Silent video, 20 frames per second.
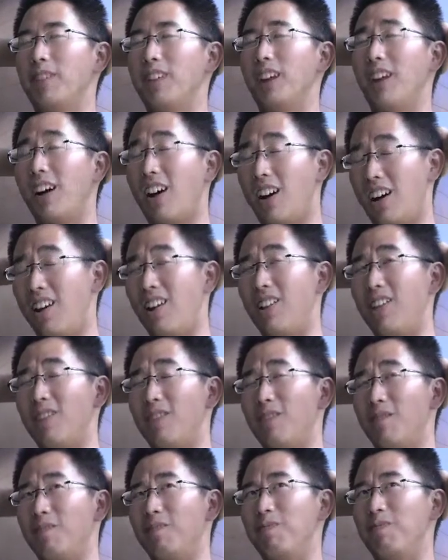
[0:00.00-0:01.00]
there
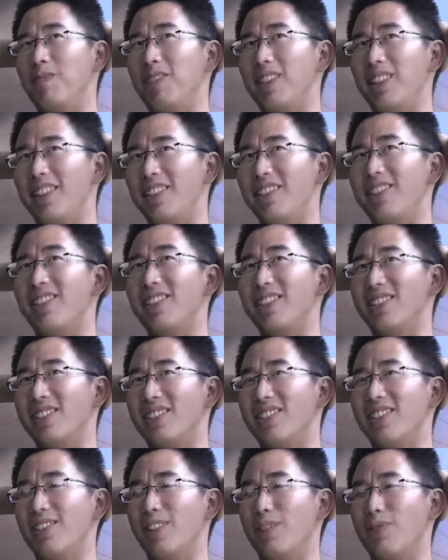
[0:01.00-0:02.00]
are
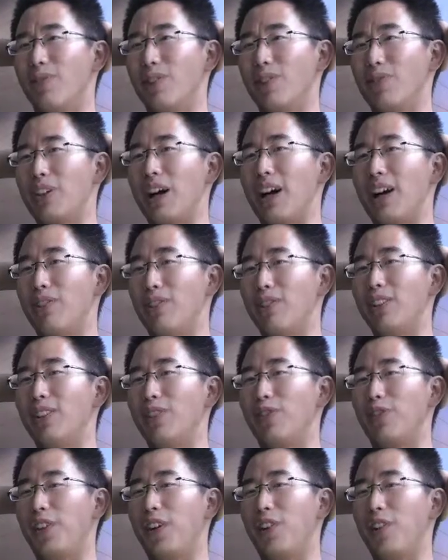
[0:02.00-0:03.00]
instances in which I
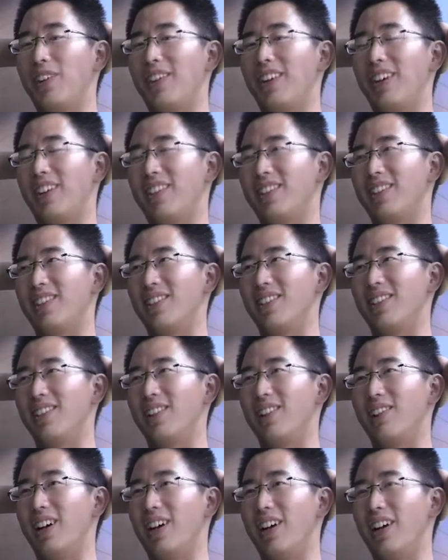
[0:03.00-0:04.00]
really felt that you
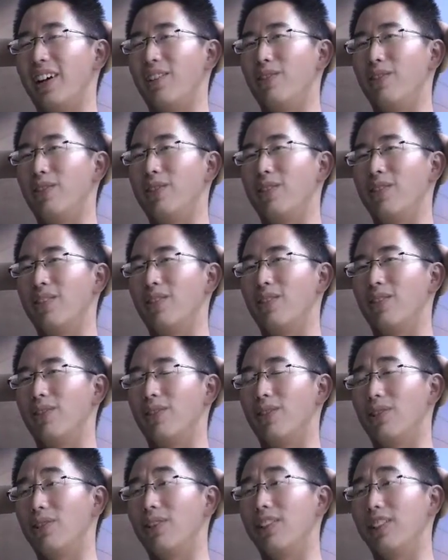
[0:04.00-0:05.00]
know I, I was
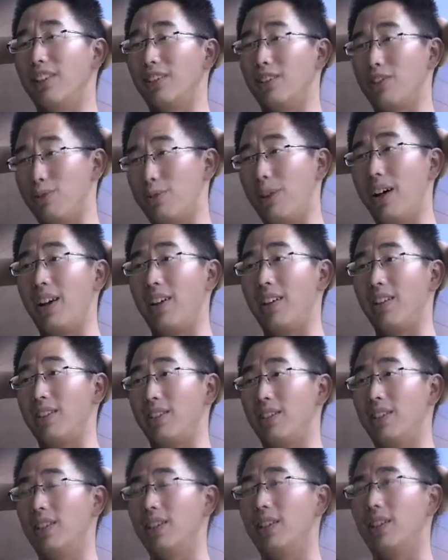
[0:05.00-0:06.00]
thoroughly
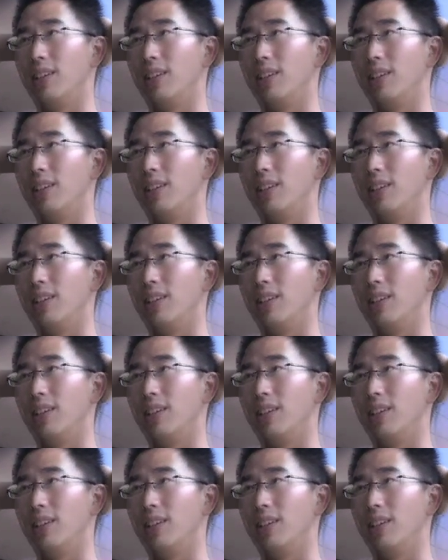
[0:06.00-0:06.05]
inspired.